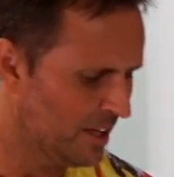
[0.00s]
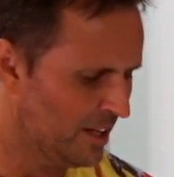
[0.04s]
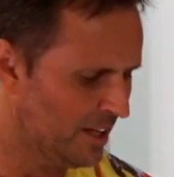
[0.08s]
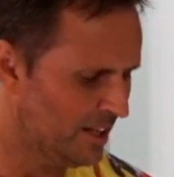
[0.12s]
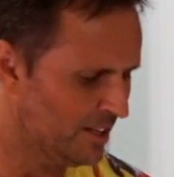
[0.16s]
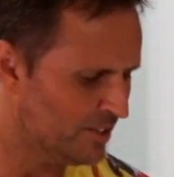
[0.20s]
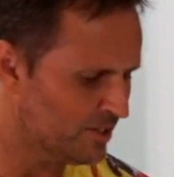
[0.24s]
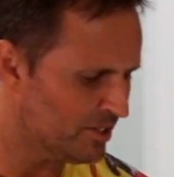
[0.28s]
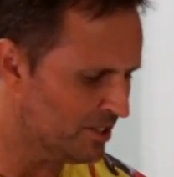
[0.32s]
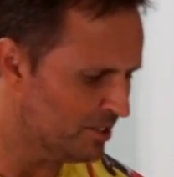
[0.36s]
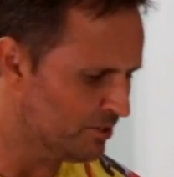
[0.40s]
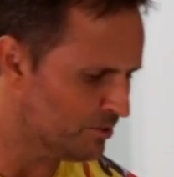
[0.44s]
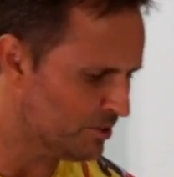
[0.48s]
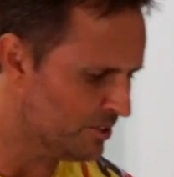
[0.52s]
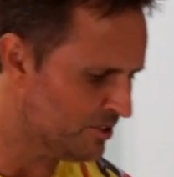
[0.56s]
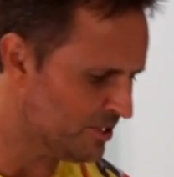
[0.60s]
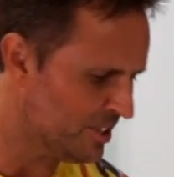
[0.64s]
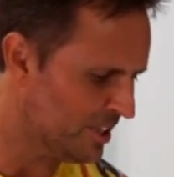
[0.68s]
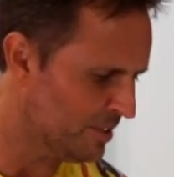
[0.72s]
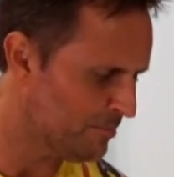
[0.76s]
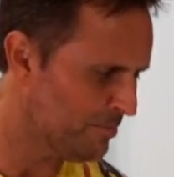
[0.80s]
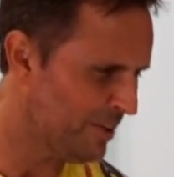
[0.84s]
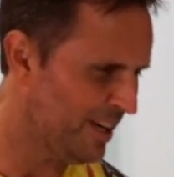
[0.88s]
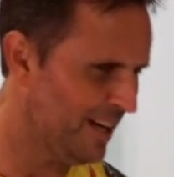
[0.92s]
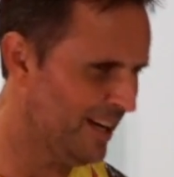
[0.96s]
it's
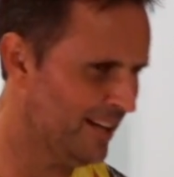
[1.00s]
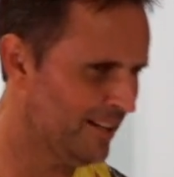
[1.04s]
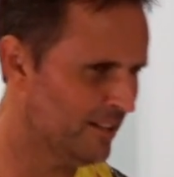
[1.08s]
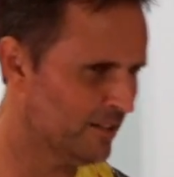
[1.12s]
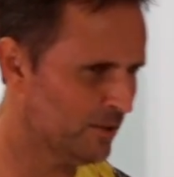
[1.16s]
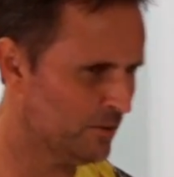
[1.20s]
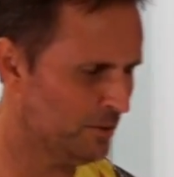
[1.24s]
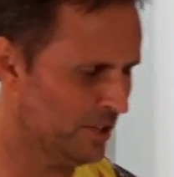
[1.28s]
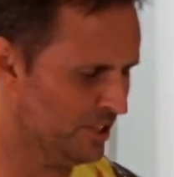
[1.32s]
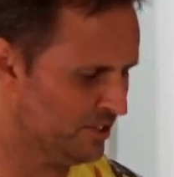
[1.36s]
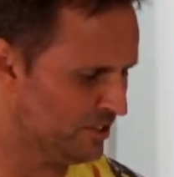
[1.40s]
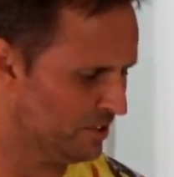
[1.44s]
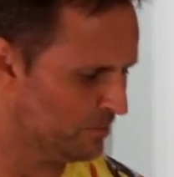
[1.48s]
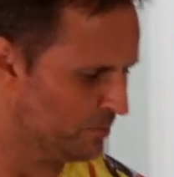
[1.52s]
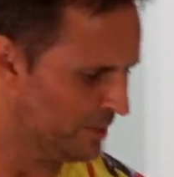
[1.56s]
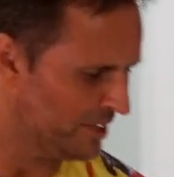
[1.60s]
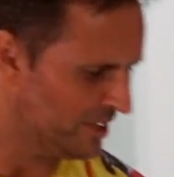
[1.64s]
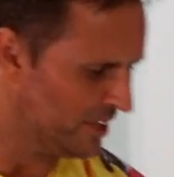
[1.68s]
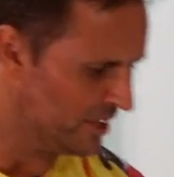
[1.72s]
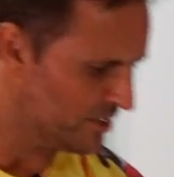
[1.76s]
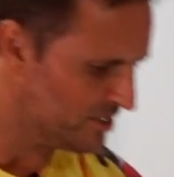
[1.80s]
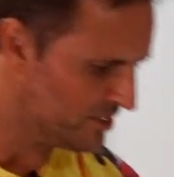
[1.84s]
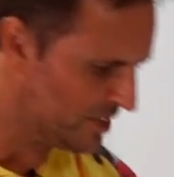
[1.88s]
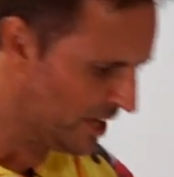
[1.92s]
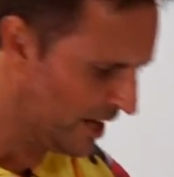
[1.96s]
interesting part of the question when
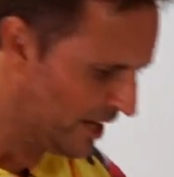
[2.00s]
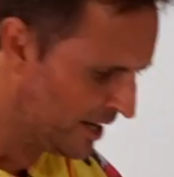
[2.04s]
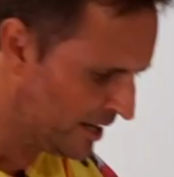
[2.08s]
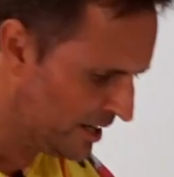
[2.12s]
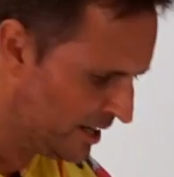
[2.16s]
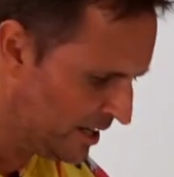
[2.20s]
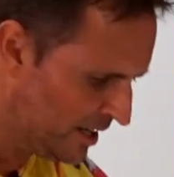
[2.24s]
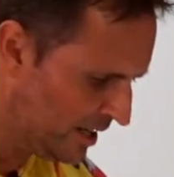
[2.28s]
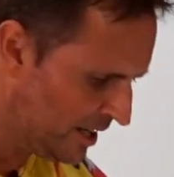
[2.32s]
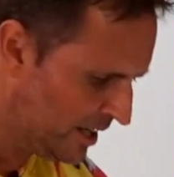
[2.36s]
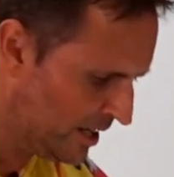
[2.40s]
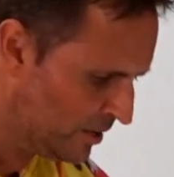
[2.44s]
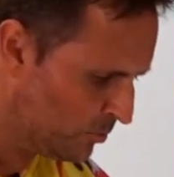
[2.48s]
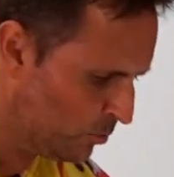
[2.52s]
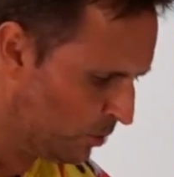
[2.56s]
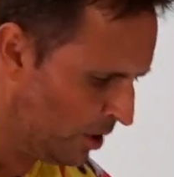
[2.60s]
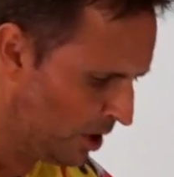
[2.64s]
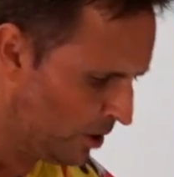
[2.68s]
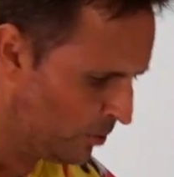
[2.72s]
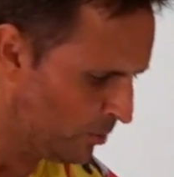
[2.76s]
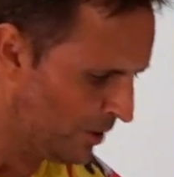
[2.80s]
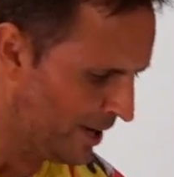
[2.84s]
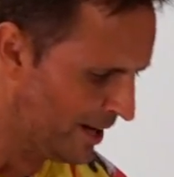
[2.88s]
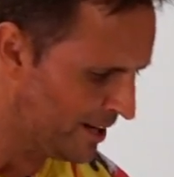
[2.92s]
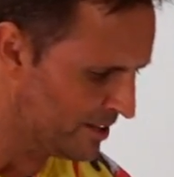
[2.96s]
they say, in
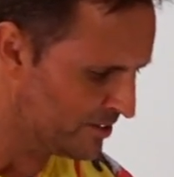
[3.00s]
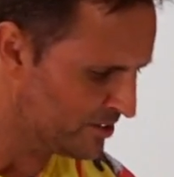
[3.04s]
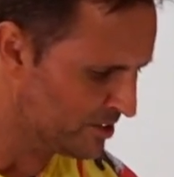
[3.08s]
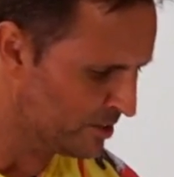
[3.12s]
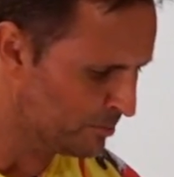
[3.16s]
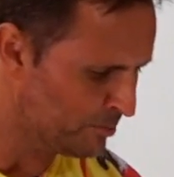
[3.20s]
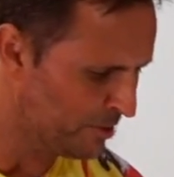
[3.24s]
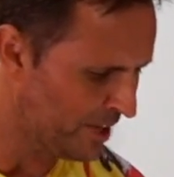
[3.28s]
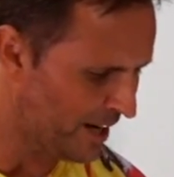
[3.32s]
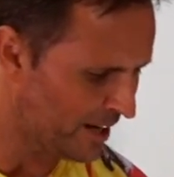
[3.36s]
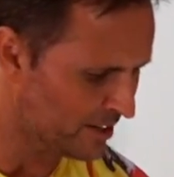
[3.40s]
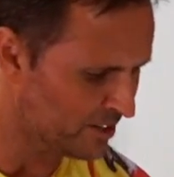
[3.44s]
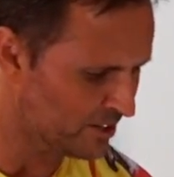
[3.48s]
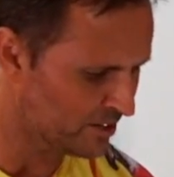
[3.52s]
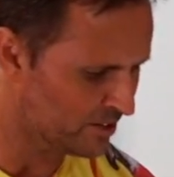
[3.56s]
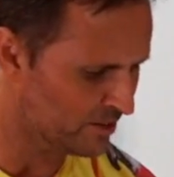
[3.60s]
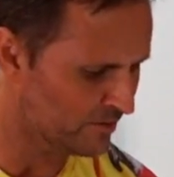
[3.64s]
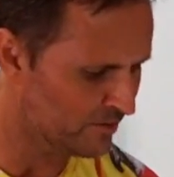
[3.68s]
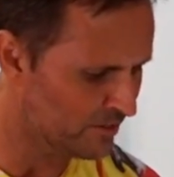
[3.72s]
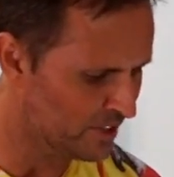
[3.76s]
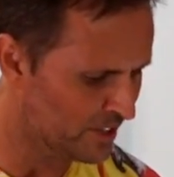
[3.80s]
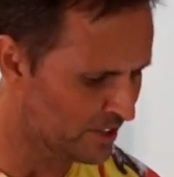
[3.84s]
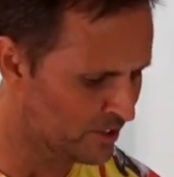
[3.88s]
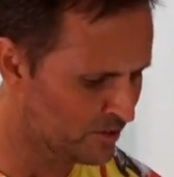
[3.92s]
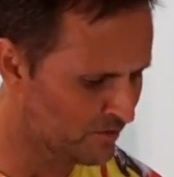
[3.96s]
what way is the practice
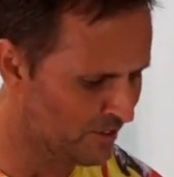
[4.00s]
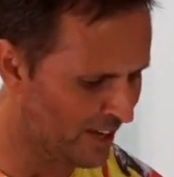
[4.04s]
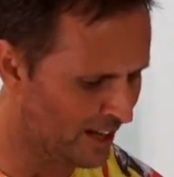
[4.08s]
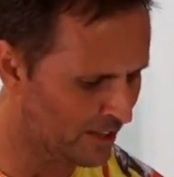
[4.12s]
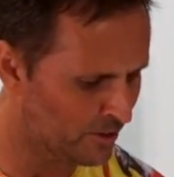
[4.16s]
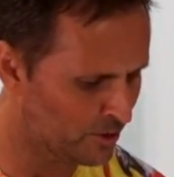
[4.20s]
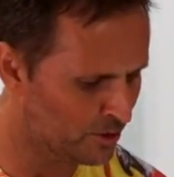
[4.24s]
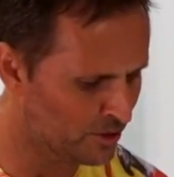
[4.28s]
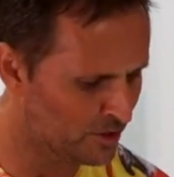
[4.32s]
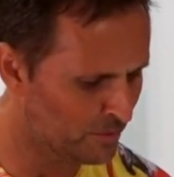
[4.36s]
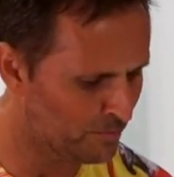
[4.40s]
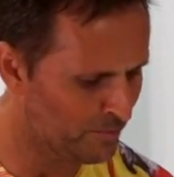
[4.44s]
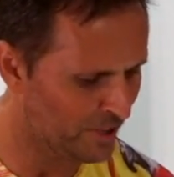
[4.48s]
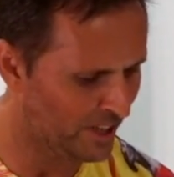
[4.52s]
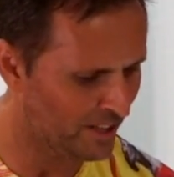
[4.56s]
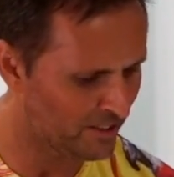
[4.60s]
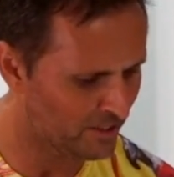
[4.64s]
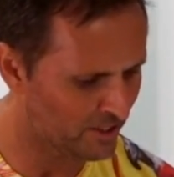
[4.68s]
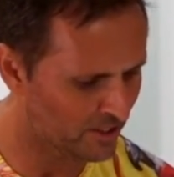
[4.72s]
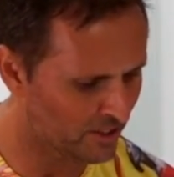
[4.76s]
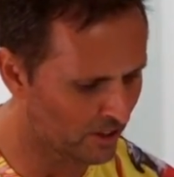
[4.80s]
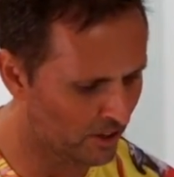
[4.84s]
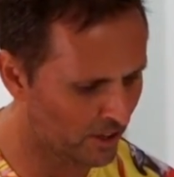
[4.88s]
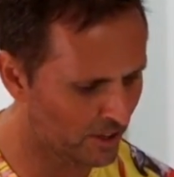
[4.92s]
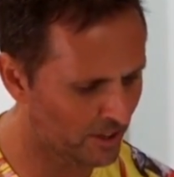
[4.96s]
of these values
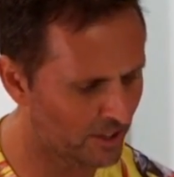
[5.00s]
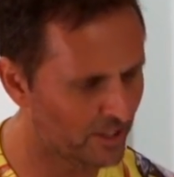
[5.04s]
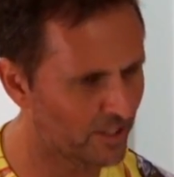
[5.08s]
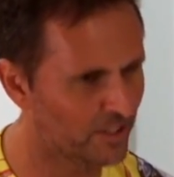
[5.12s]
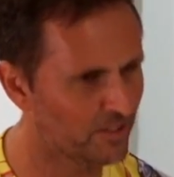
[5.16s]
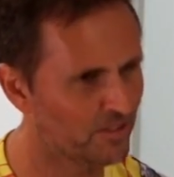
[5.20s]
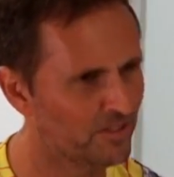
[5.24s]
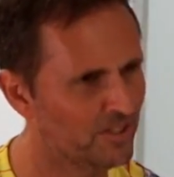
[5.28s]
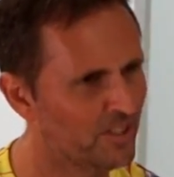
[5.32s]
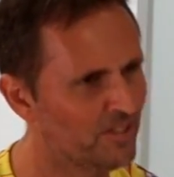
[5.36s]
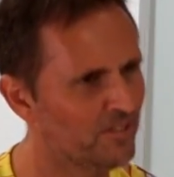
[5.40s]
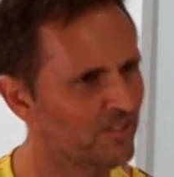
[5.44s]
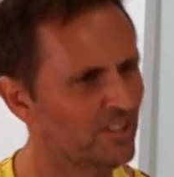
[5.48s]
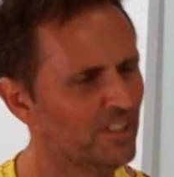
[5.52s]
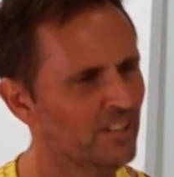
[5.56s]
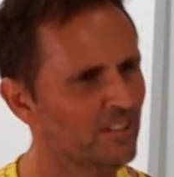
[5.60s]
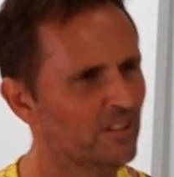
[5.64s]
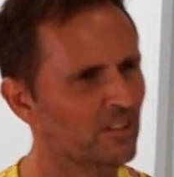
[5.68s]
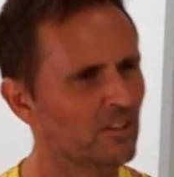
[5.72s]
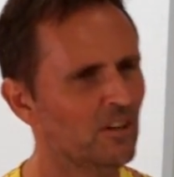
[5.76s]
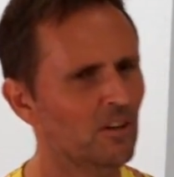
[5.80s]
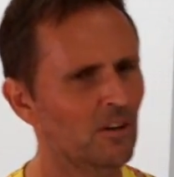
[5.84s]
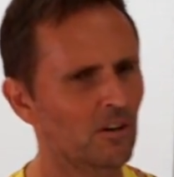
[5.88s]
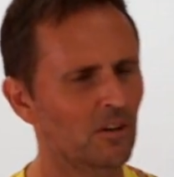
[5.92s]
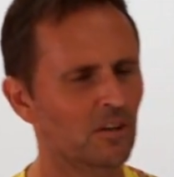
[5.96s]
dependent on an
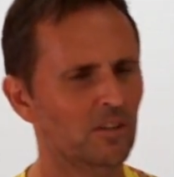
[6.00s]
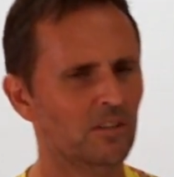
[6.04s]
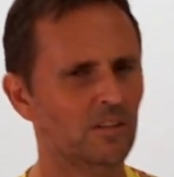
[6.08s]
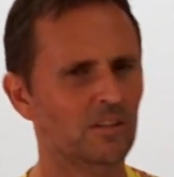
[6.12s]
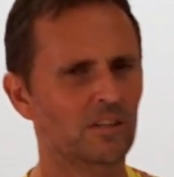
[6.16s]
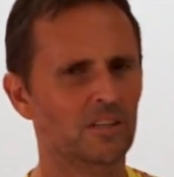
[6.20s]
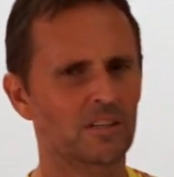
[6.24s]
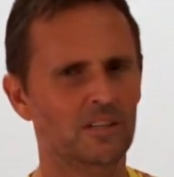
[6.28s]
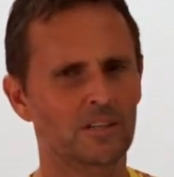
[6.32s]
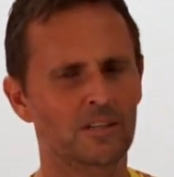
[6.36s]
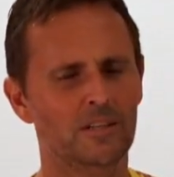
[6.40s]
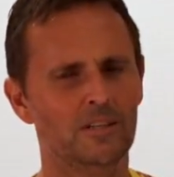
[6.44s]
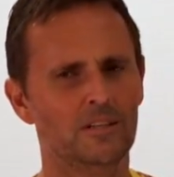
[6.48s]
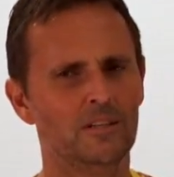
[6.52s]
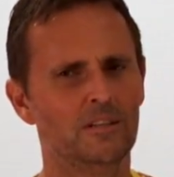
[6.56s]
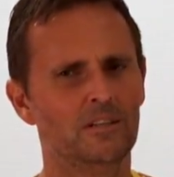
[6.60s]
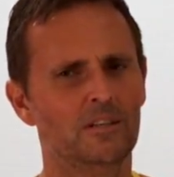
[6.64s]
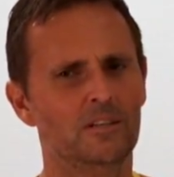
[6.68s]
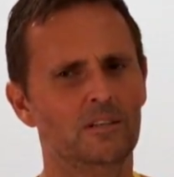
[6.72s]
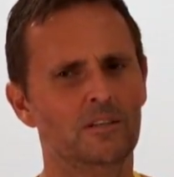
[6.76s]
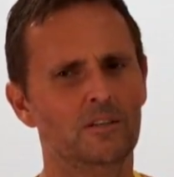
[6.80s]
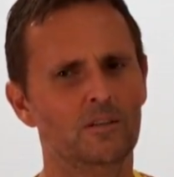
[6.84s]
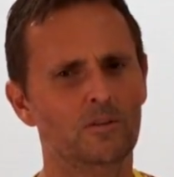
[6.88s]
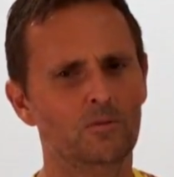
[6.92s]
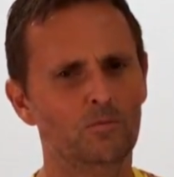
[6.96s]
existing God?
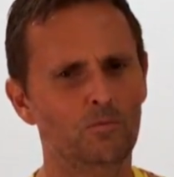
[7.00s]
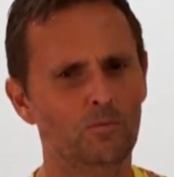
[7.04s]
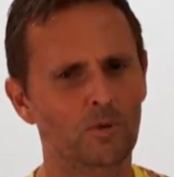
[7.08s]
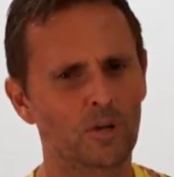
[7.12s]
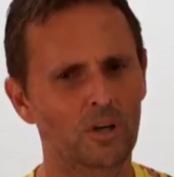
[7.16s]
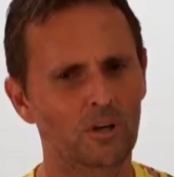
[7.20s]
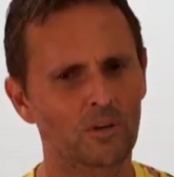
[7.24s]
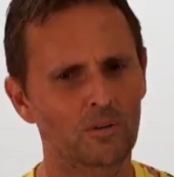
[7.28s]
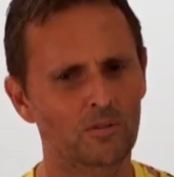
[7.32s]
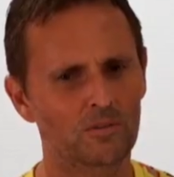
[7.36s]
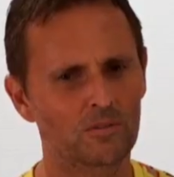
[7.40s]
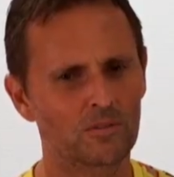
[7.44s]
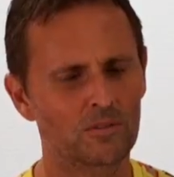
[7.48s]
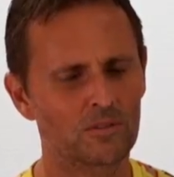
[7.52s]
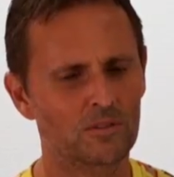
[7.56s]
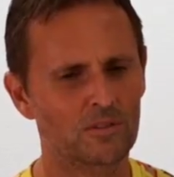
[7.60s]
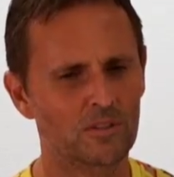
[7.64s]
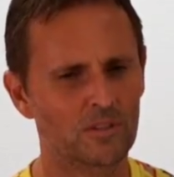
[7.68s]
Well,